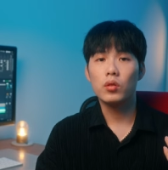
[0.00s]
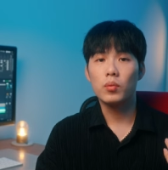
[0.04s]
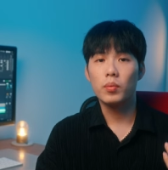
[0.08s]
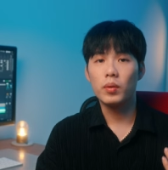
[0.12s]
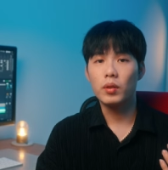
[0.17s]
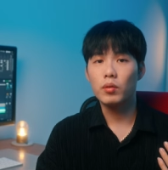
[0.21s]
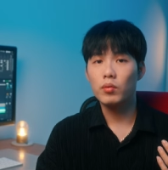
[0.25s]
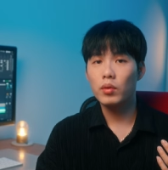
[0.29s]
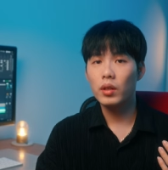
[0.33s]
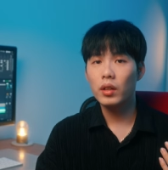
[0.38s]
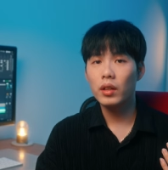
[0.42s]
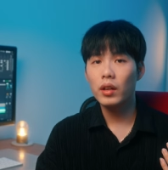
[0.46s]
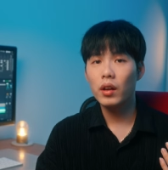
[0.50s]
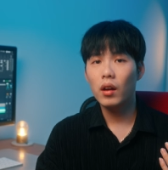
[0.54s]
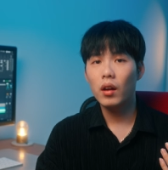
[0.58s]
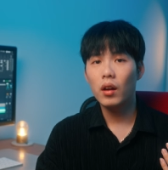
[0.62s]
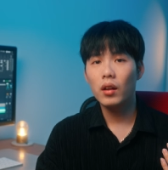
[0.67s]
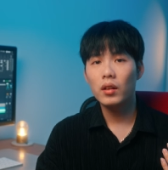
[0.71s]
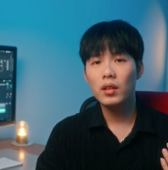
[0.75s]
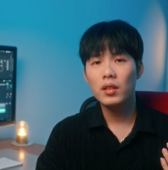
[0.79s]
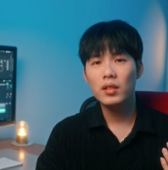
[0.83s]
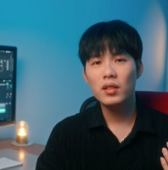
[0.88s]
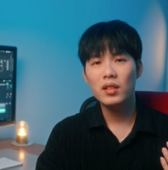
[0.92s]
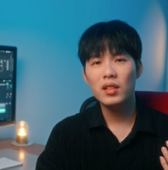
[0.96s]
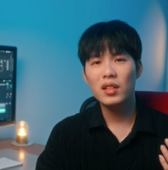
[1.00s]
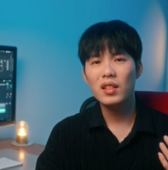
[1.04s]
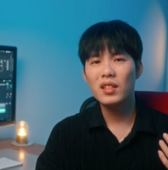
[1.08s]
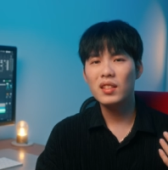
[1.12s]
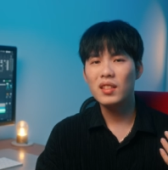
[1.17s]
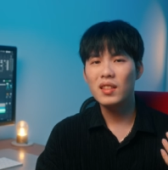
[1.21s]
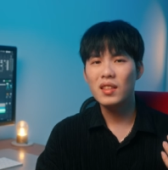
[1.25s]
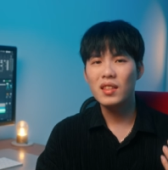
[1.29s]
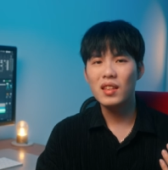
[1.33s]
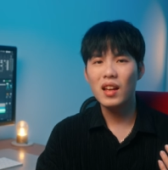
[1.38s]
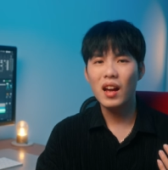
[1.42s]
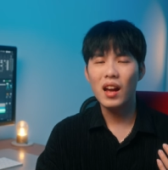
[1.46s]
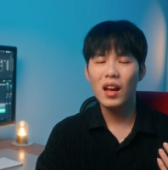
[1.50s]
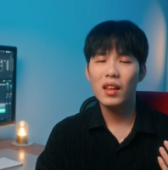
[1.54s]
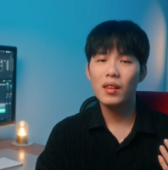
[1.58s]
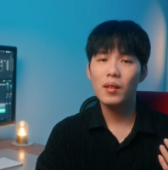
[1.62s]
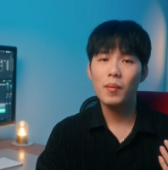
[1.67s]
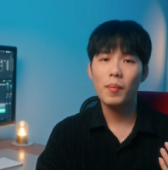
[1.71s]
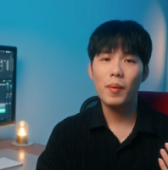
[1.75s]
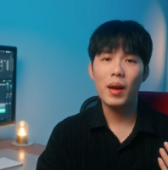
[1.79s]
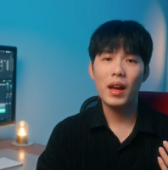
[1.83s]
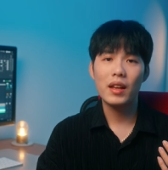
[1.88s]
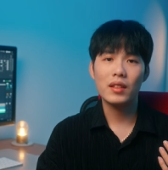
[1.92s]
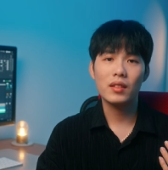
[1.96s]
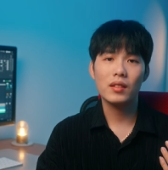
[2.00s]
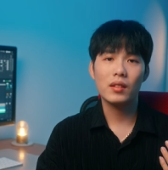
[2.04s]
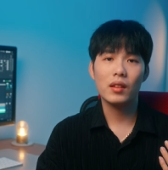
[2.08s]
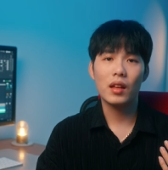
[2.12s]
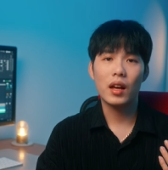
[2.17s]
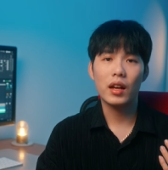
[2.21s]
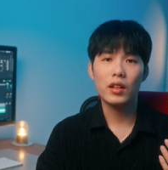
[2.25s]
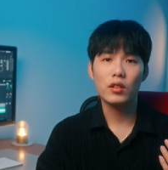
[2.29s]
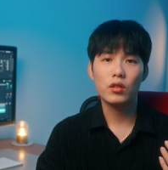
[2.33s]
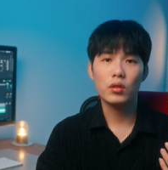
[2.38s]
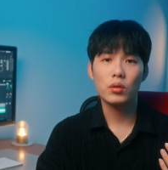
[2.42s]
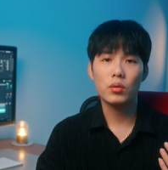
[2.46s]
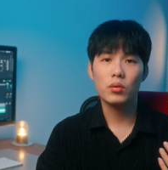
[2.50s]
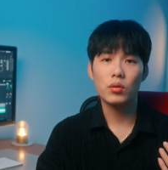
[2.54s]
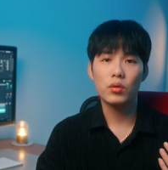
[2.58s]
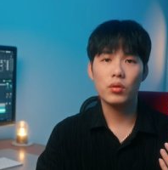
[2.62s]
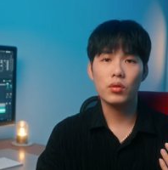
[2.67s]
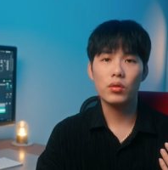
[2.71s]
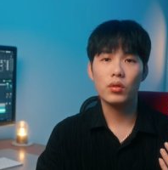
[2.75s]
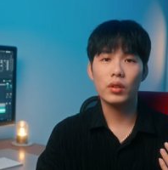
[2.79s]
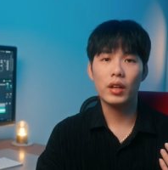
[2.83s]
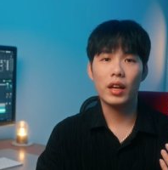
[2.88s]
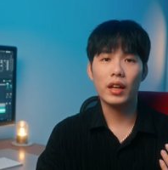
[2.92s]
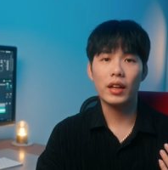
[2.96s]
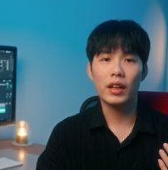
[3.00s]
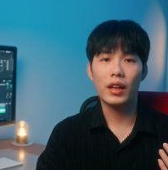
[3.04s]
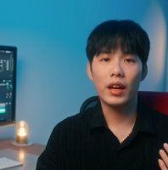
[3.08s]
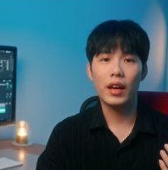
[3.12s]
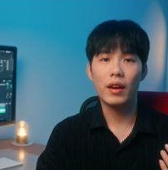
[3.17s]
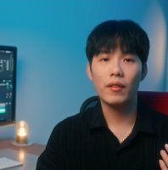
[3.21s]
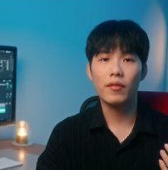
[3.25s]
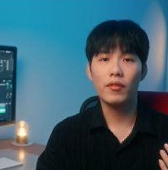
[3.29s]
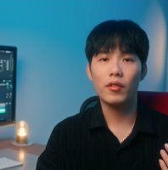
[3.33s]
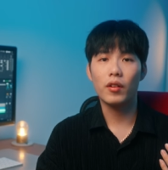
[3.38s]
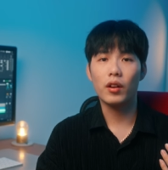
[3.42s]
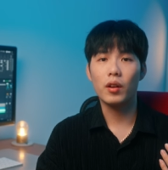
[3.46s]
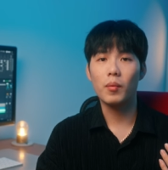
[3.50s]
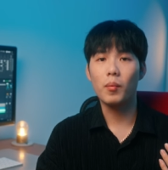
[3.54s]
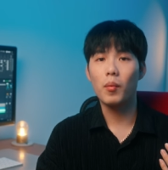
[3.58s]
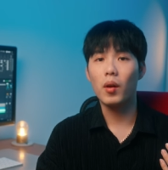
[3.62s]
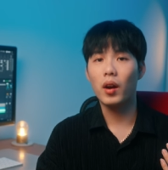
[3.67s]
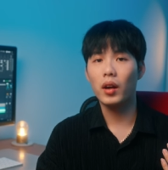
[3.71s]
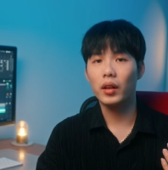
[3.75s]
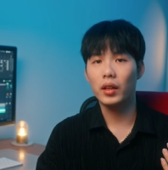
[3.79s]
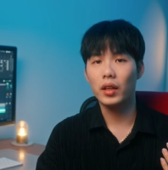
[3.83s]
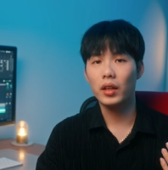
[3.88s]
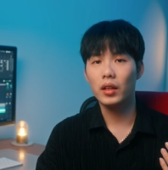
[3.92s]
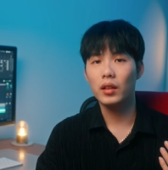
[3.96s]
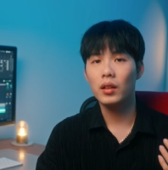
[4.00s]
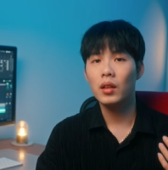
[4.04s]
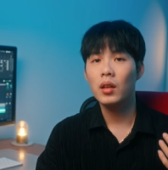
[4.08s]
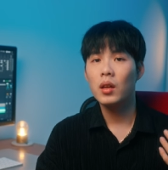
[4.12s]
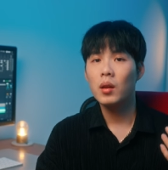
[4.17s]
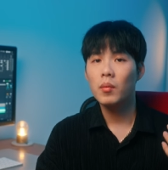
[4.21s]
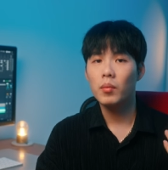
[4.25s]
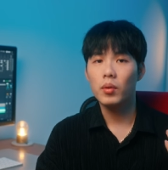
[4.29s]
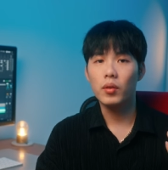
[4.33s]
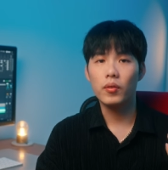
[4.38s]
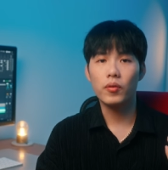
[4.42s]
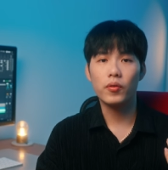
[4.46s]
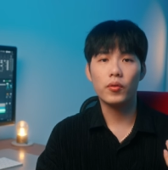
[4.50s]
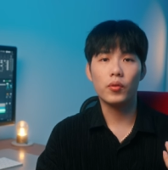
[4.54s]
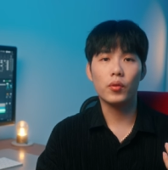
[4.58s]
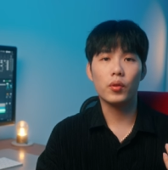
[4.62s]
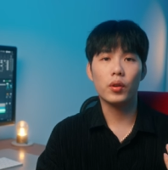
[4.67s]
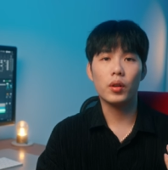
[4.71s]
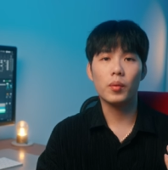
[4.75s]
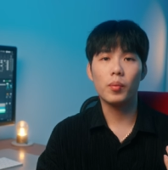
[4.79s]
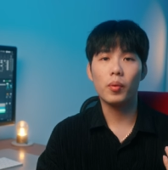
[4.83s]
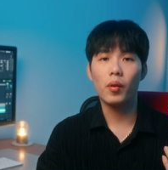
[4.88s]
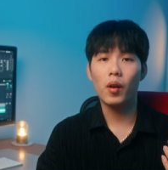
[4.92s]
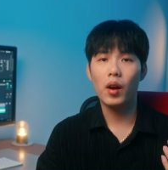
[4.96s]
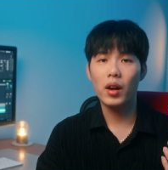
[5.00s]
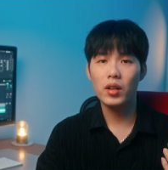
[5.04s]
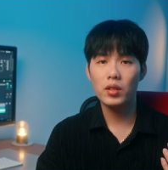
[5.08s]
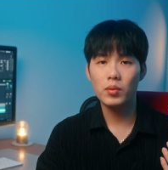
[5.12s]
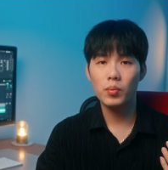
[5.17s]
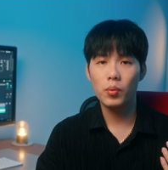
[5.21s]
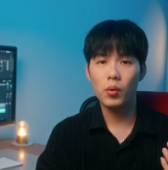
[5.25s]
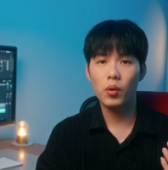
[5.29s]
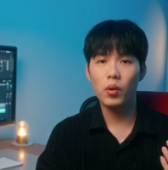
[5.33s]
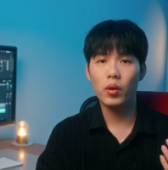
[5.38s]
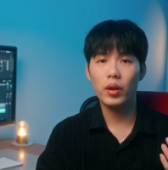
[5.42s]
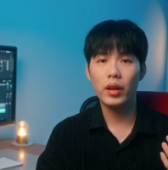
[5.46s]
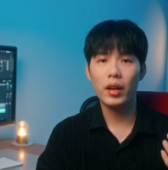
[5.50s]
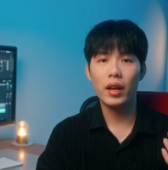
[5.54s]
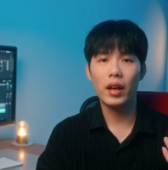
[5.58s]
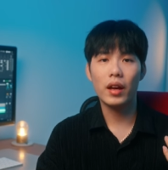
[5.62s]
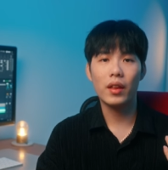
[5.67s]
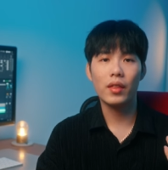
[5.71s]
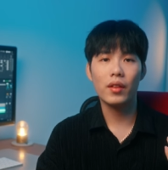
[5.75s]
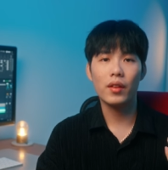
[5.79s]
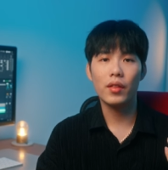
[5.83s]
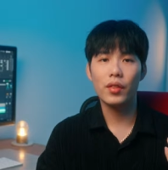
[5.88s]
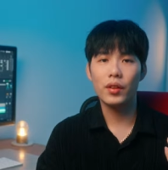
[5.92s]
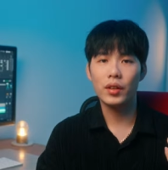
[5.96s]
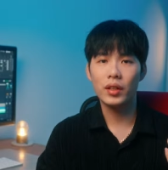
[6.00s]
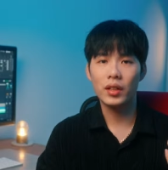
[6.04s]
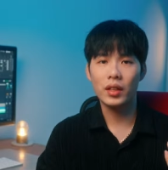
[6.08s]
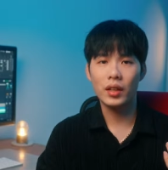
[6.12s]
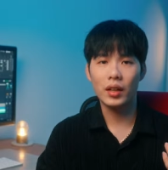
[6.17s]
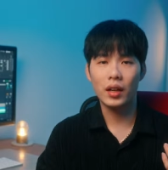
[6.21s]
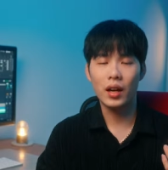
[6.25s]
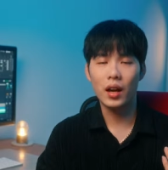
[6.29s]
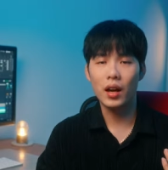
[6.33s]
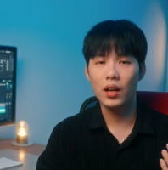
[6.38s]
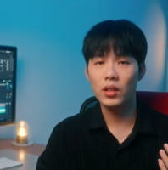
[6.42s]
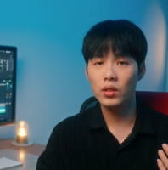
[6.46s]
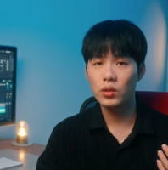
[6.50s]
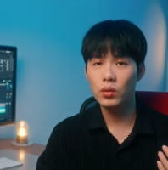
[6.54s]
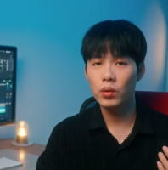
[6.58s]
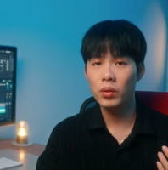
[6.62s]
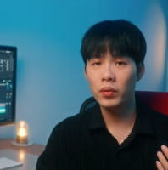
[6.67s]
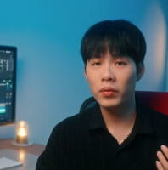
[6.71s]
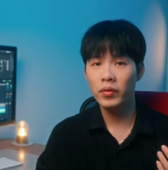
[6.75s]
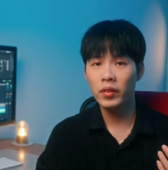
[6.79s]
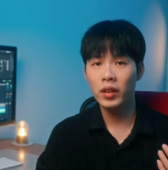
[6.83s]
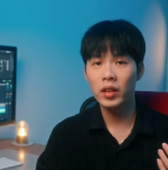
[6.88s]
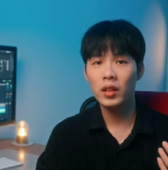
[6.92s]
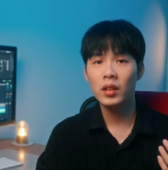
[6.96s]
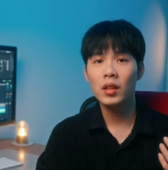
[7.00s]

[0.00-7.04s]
be really honest, it's not the best light tube you can get from the market, but for the price point and the thing it comes with it,